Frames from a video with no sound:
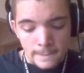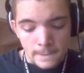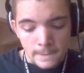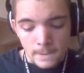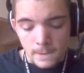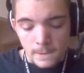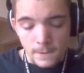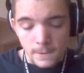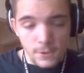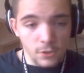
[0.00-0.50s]

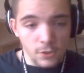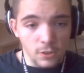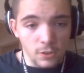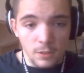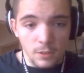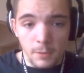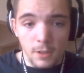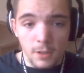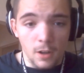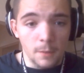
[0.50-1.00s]
just leave
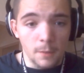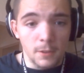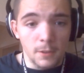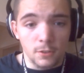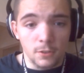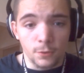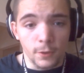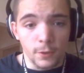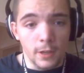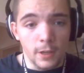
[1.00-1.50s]
me comments
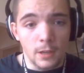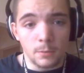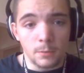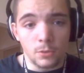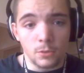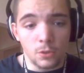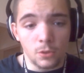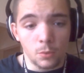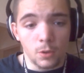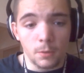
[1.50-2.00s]
for games
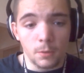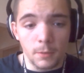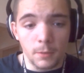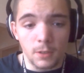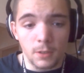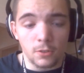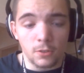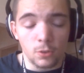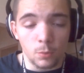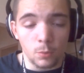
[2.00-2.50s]
you want me
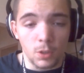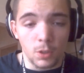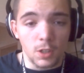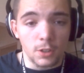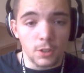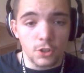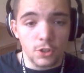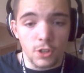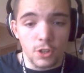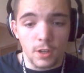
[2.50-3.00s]
to
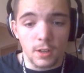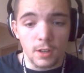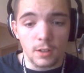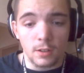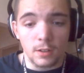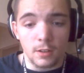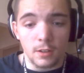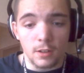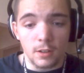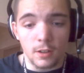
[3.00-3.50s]
watch,
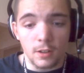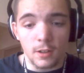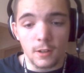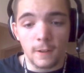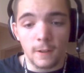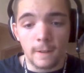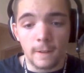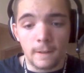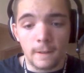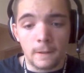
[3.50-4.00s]
and
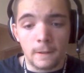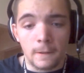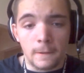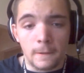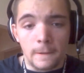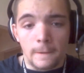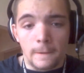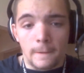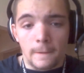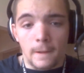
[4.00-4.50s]

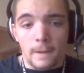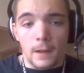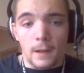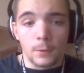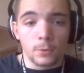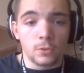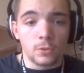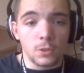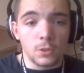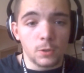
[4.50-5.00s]
I will
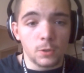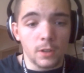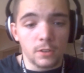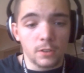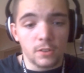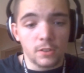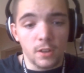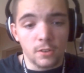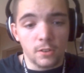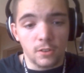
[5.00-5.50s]
see you guys
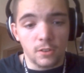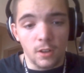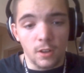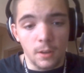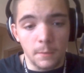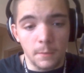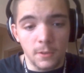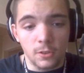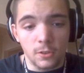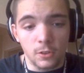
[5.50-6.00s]
next
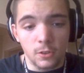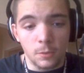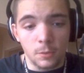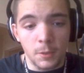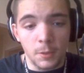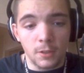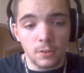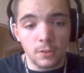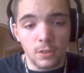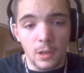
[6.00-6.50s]
time. This has
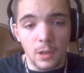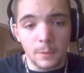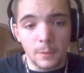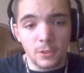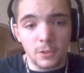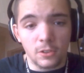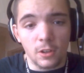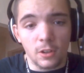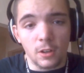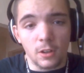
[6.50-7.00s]
been Thomas
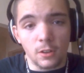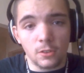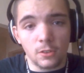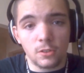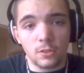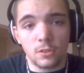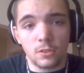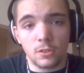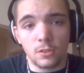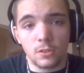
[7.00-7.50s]

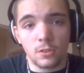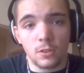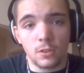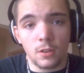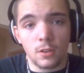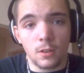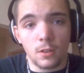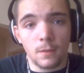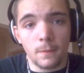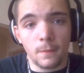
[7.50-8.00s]
Talks.
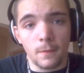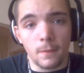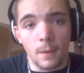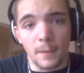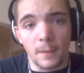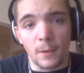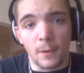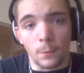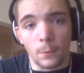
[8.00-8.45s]
I'm out.